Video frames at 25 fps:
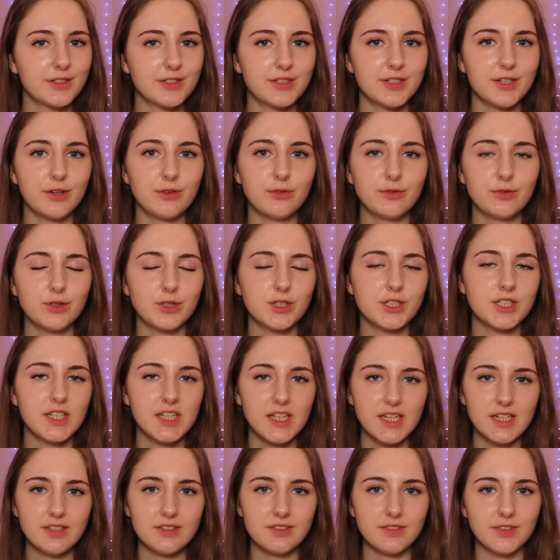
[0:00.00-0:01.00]
So for
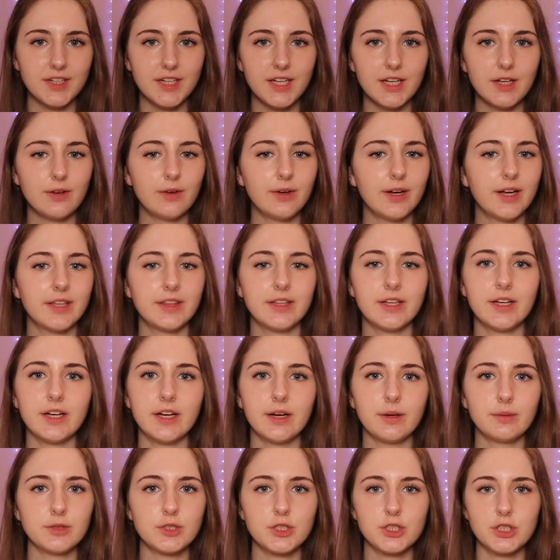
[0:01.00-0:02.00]
today's video, I thought
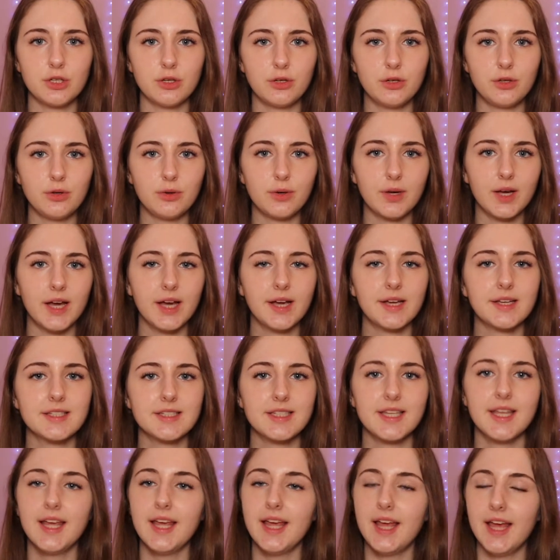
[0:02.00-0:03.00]
I would show you
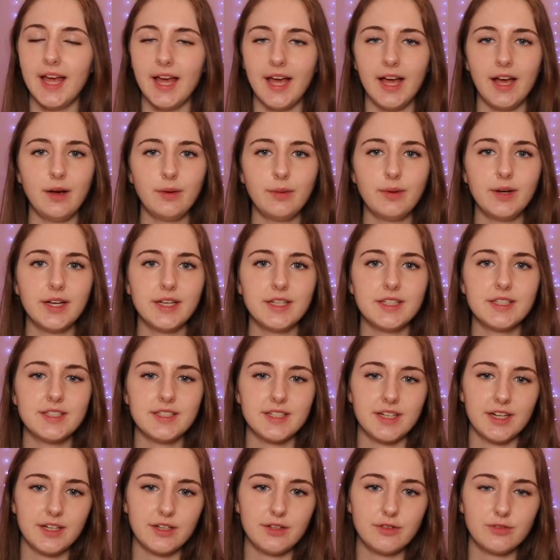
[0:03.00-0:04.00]
guys how I
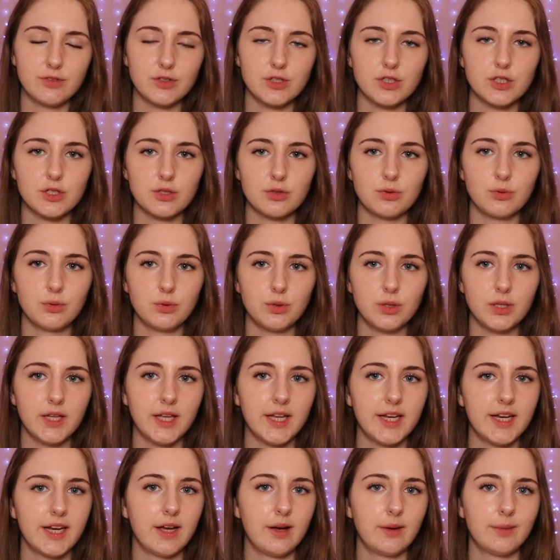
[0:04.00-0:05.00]
study for school
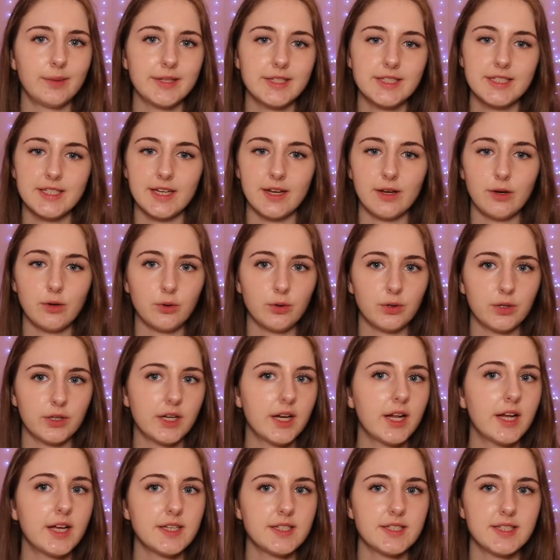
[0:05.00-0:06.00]
and how I stay
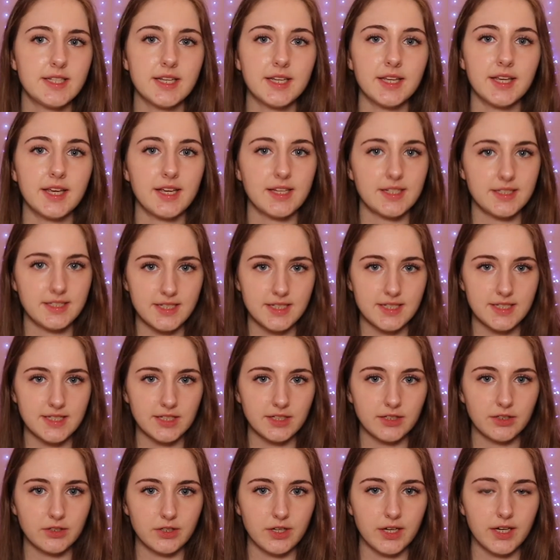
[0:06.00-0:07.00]
organized and get
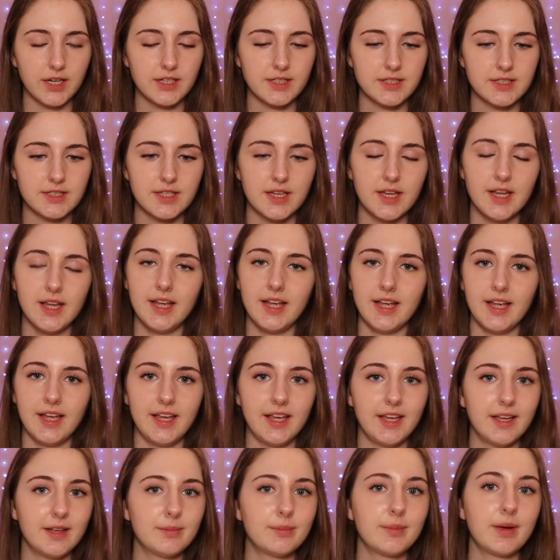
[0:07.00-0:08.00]
decent grades
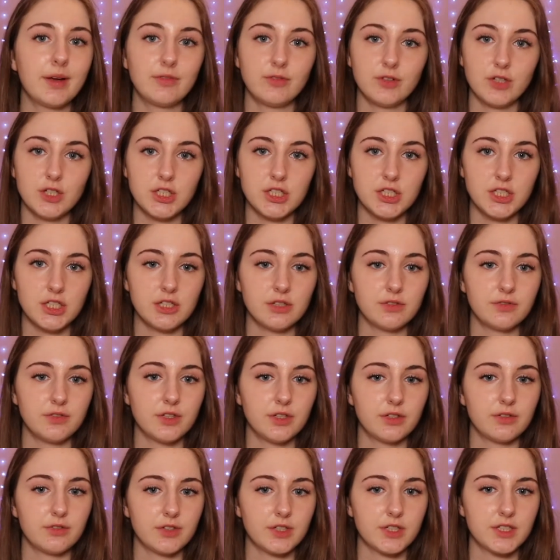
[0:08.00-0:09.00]
in my first year of
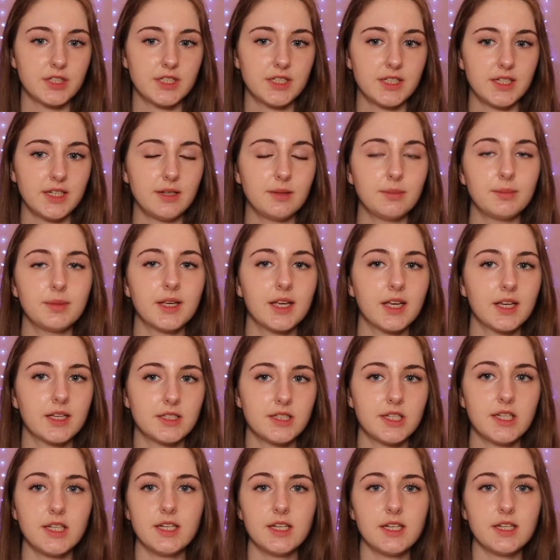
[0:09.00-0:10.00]
university,
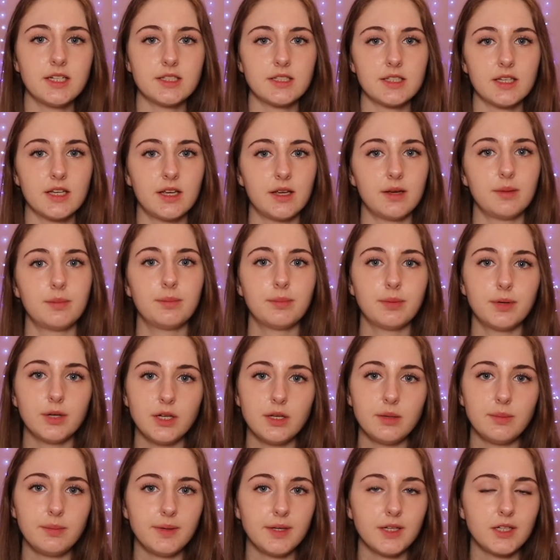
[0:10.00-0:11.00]
because it is a
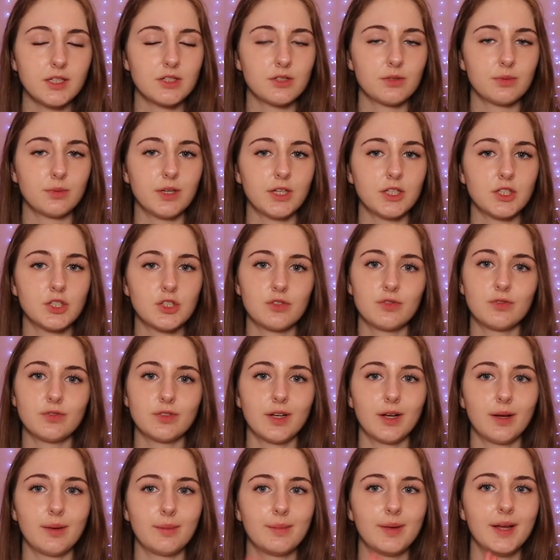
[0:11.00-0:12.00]
pretty big switch
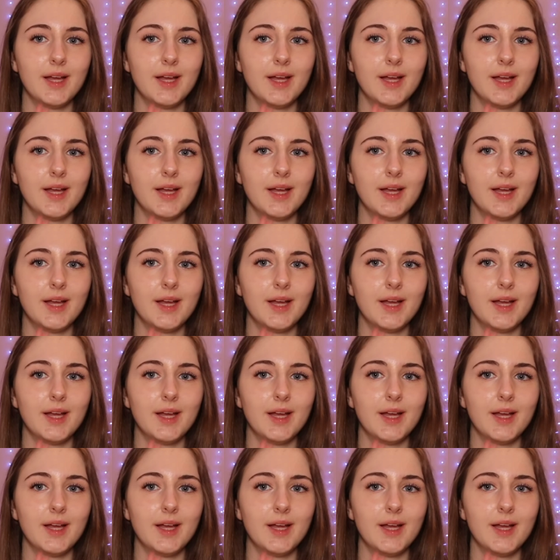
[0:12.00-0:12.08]
from